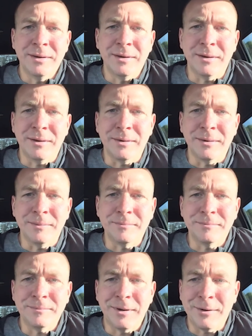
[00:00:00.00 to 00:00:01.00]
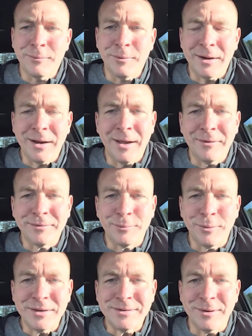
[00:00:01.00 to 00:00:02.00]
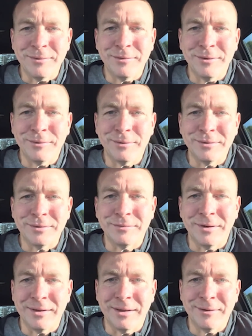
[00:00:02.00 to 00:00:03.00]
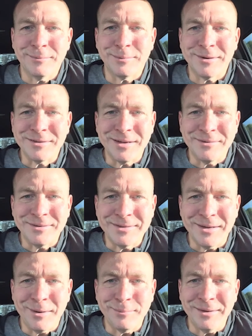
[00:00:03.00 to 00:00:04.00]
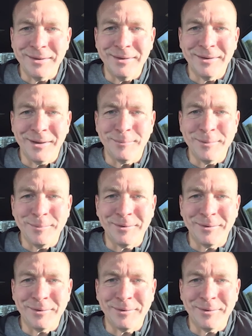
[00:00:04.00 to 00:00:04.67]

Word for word: um, I don't want to have to wait to my funeral to find that out because obviously I'll be I'll be